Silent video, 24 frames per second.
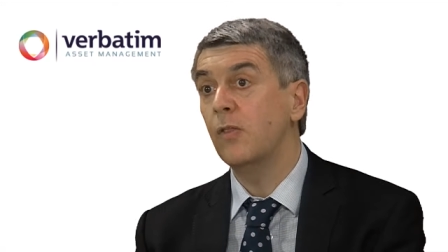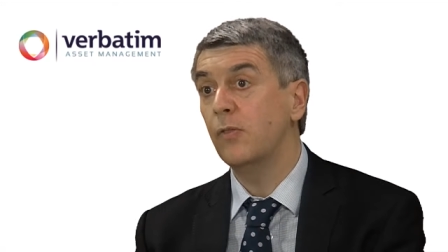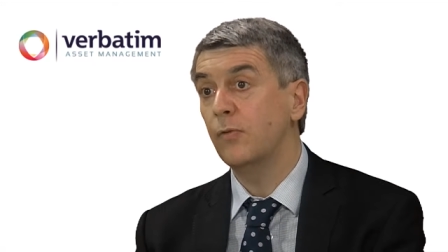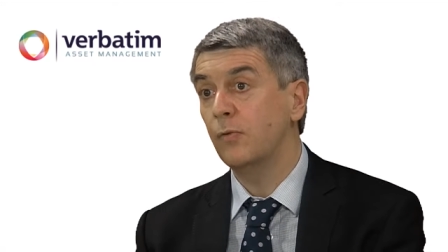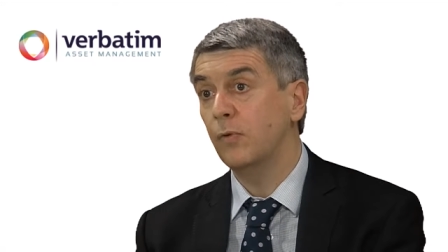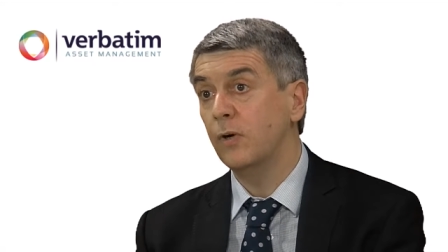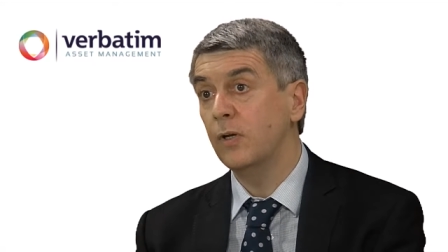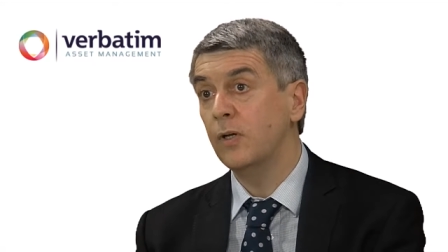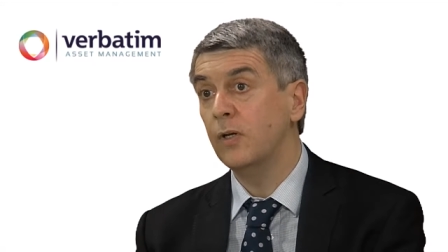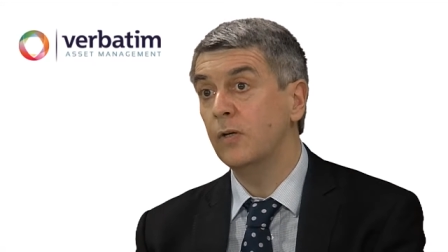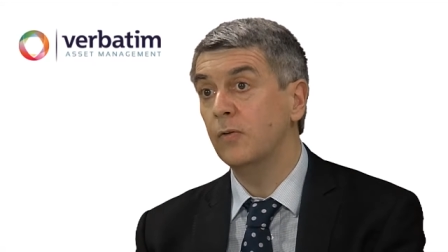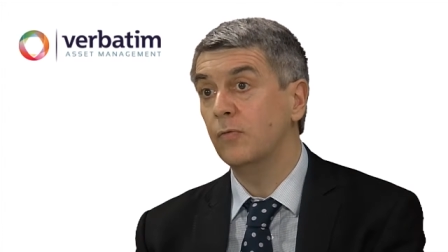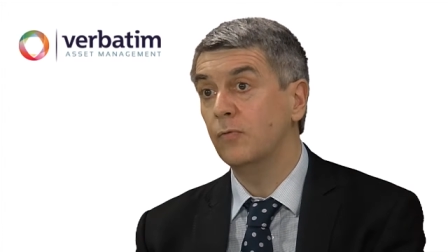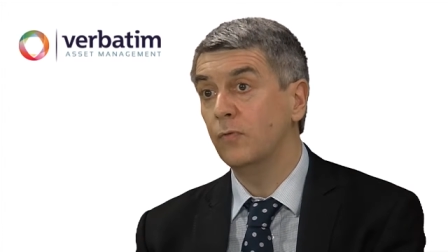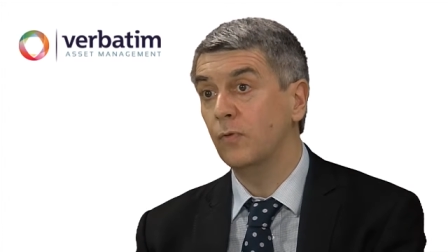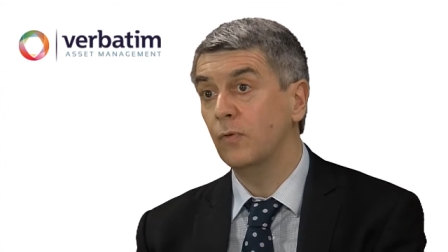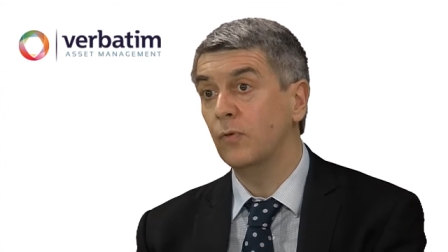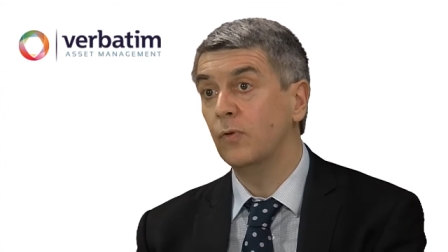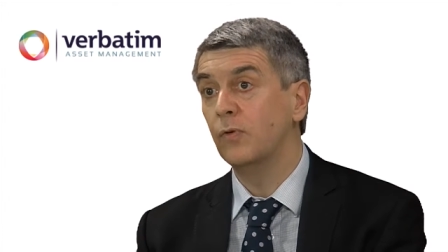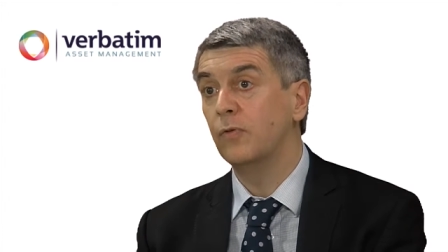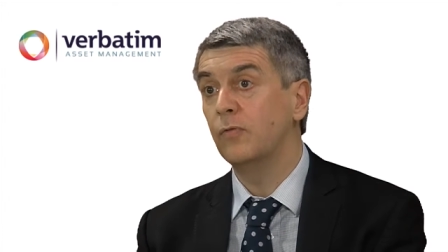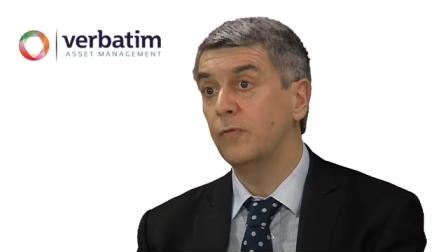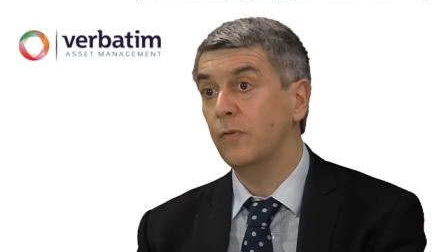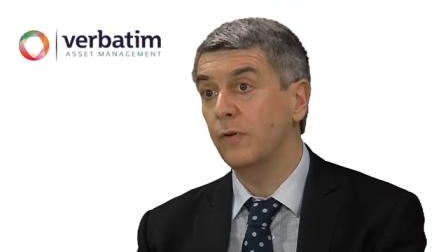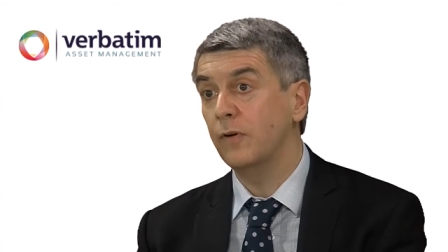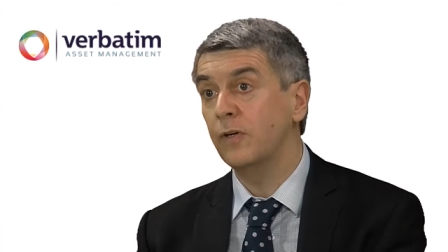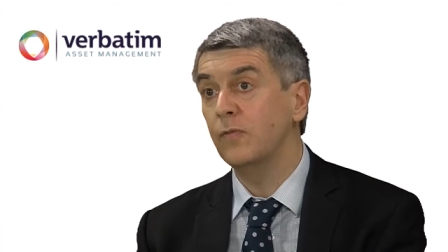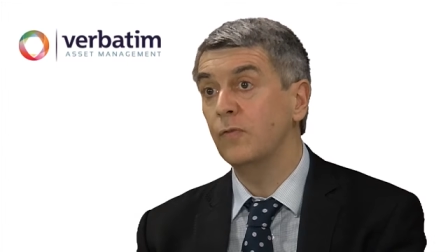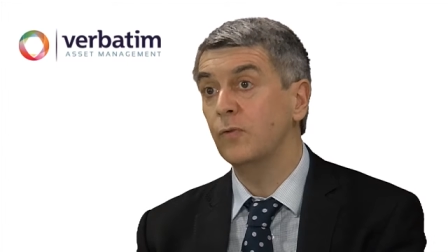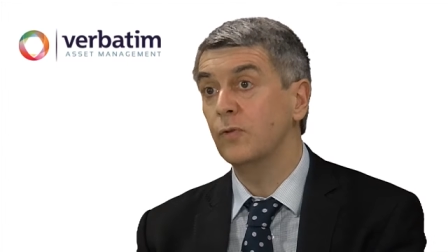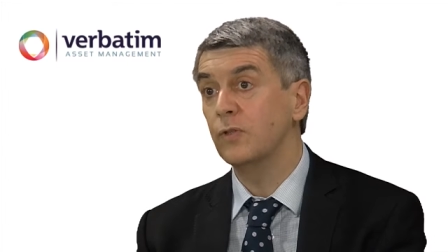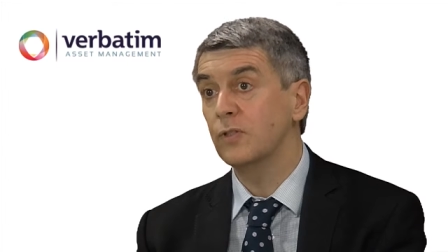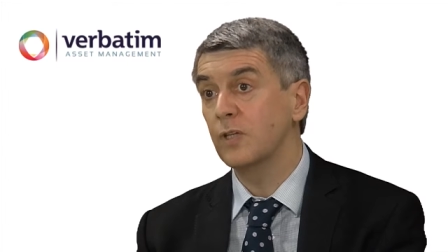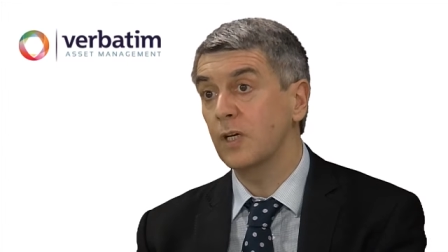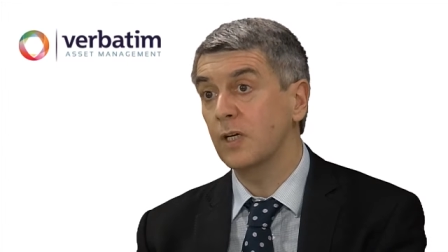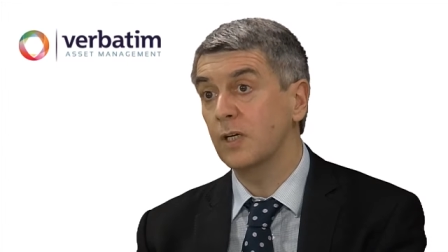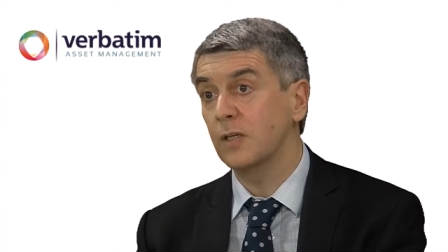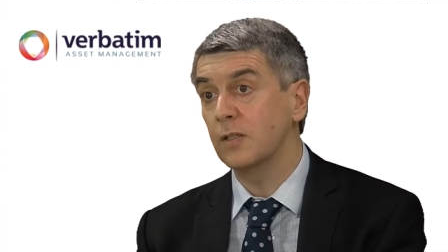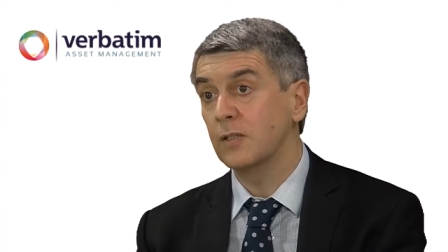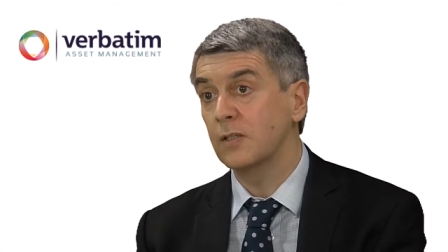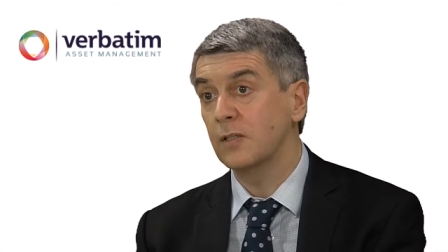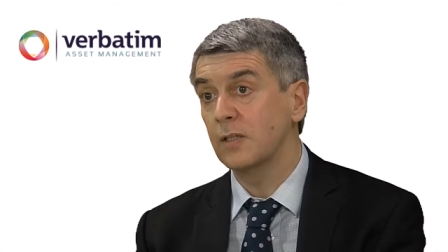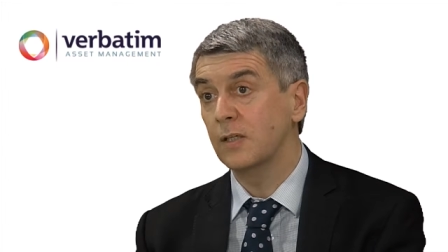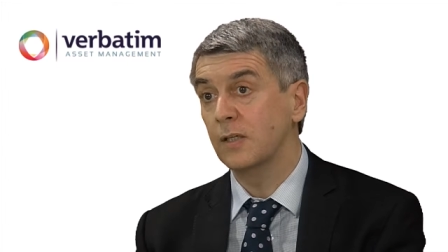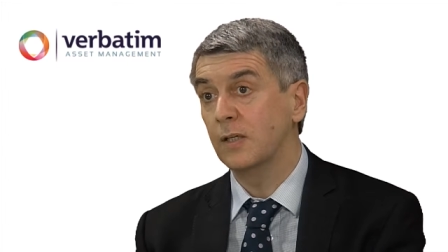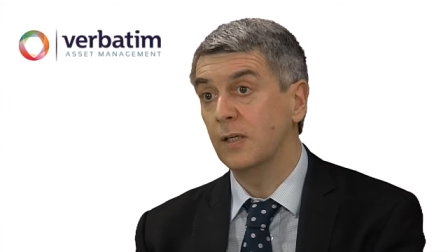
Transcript: 3, 4, 5 or 6.